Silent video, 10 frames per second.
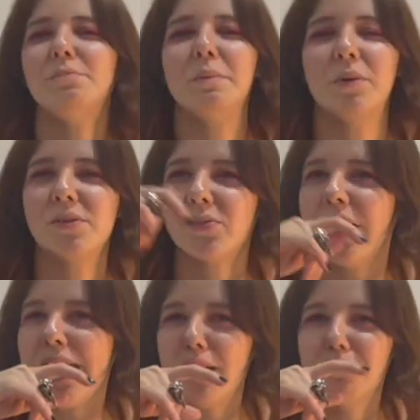people also
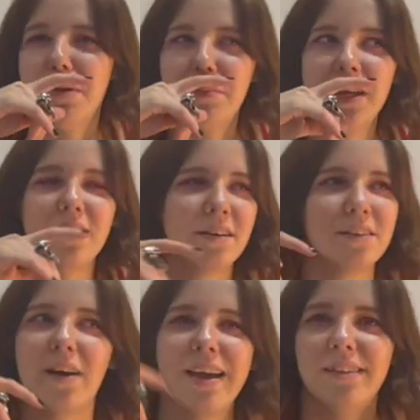hated Mimi,
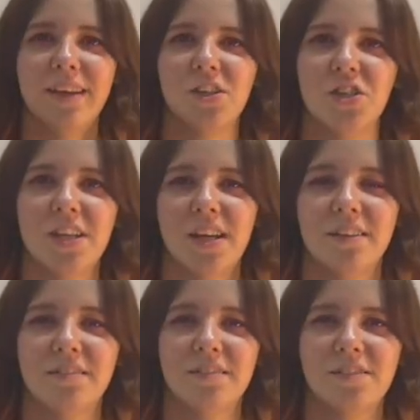although I think she
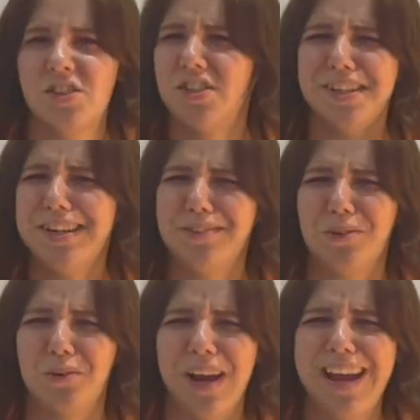did, she did
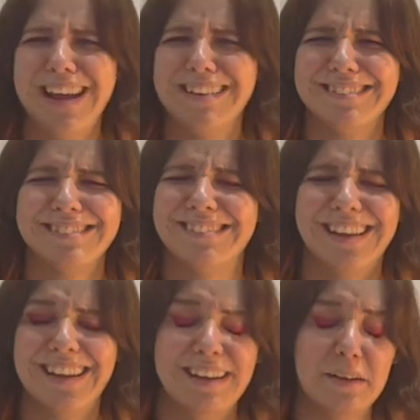great.
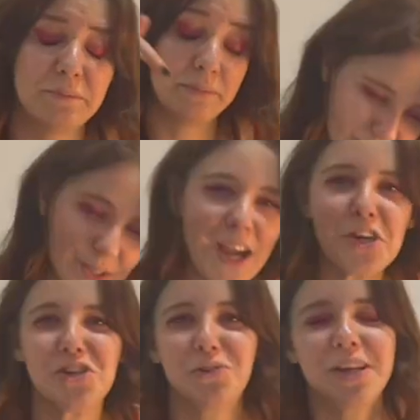I don't know. So
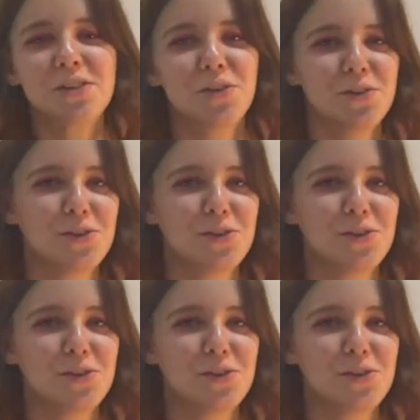yeah, she reads her